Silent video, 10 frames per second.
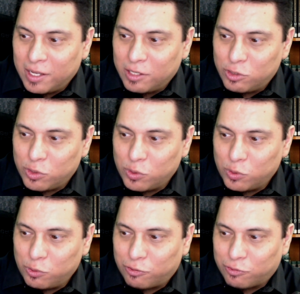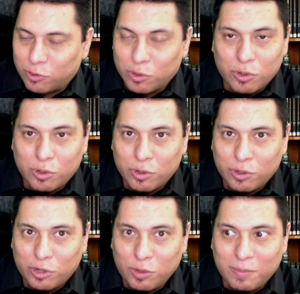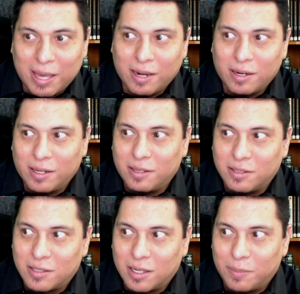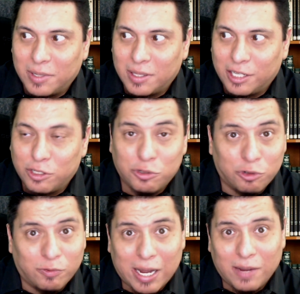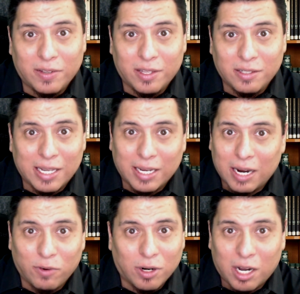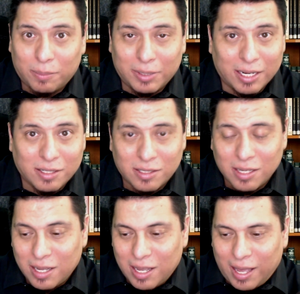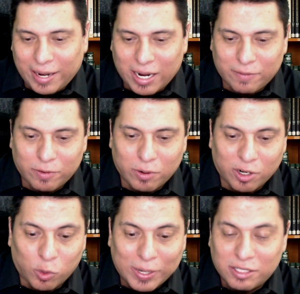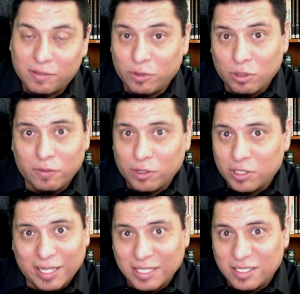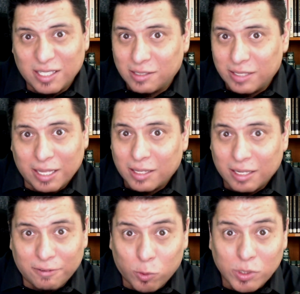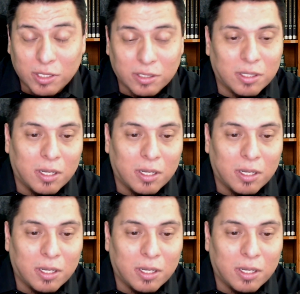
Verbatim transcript: to further humanity's ability to survive in this like ever complex and ever aggressive universe and against these alien forces.